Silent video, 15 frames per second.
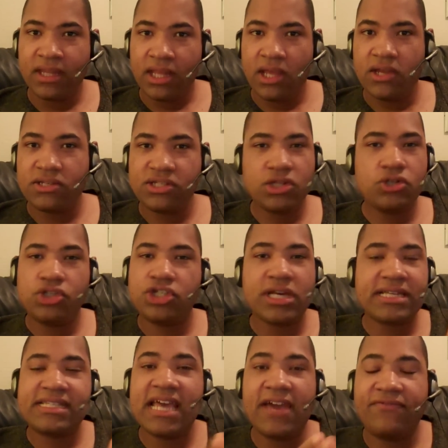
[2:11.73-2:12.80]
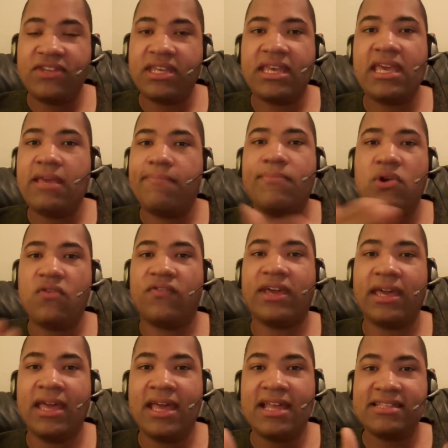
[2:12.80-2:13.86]
Here, you just have to keep
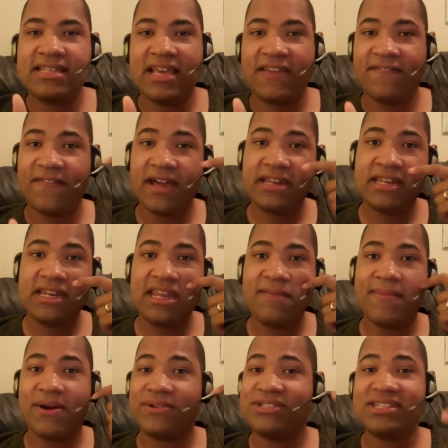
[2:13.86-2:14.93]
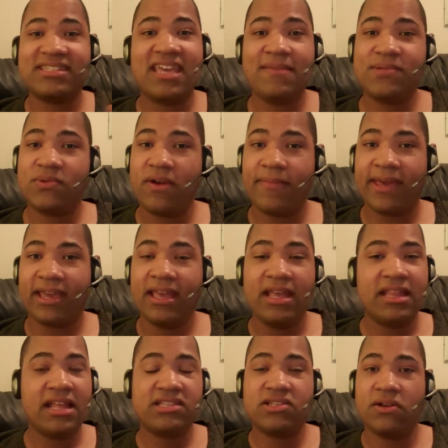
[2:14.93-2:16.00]
moving. It's like in Finding Nemo. Just keep swimming.
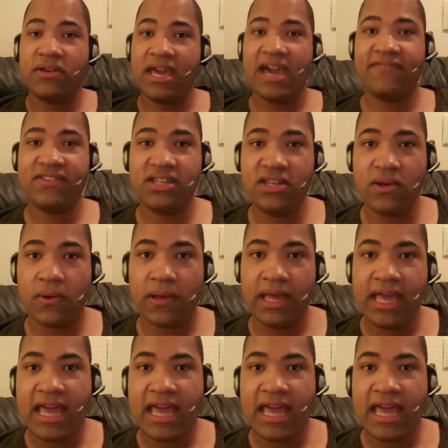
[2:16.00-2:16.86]
That's all you have to do.